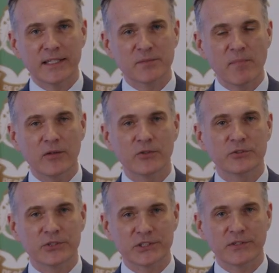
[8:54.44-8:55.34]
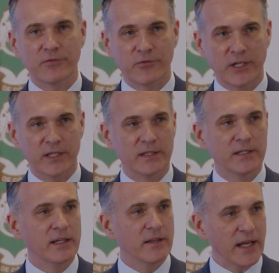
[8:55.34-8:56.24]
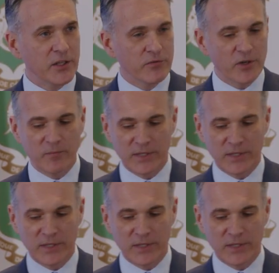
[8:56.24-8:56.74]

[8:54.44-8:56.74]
that is malnutrition-free. Thank you very